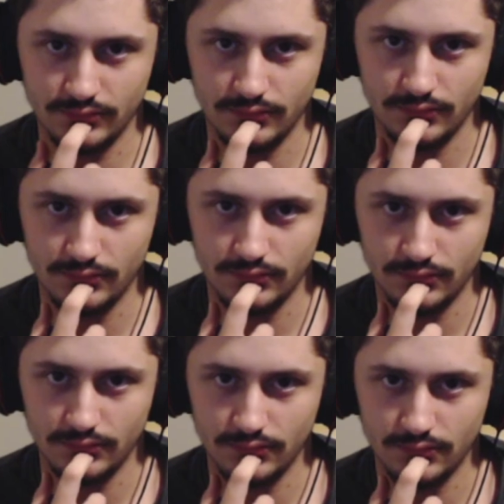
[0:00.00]

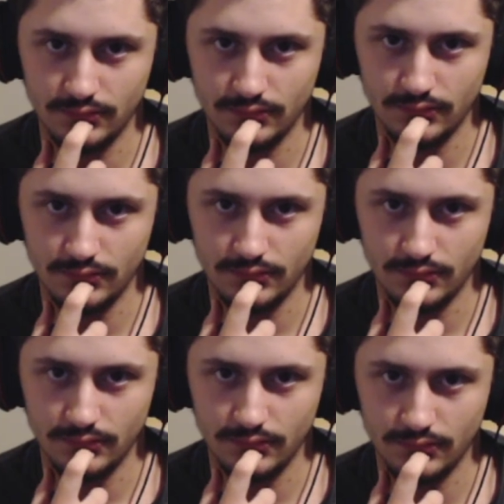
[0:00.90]

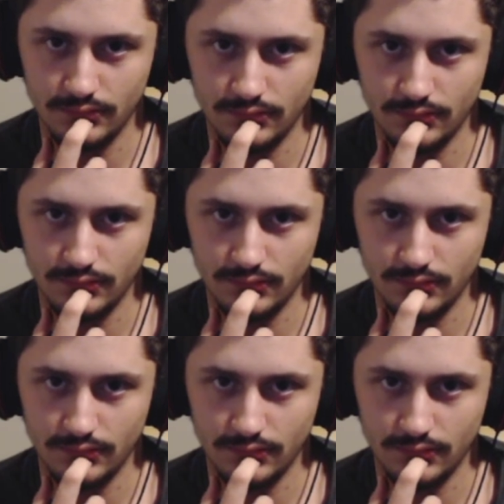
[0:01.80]
Nothing is said.